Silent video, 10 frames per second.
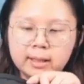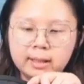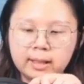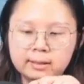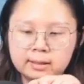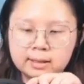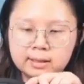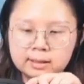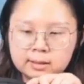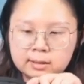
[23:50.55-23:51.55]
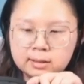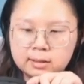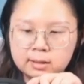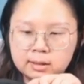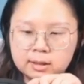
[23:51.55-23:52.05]
and this
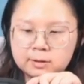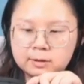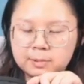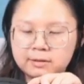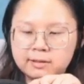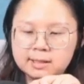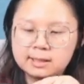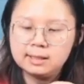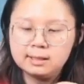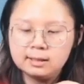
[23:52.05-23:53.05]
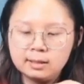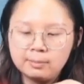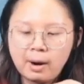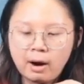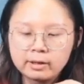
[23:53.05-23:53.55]
this PVC inner
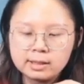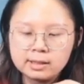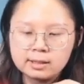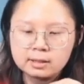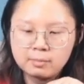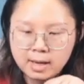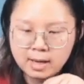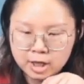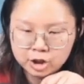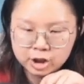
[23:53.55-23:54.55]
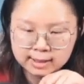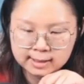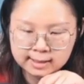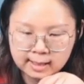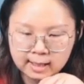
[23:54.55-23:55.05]
part is a mesh
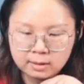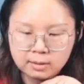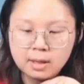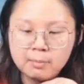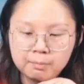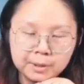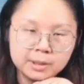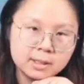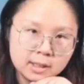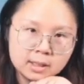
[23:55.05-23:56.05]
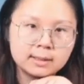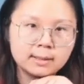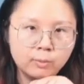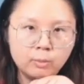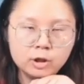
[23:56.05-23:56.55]
inside, but it's
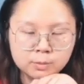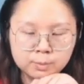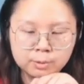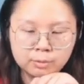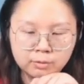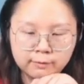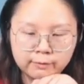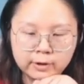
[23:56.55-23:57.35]
a waterproof.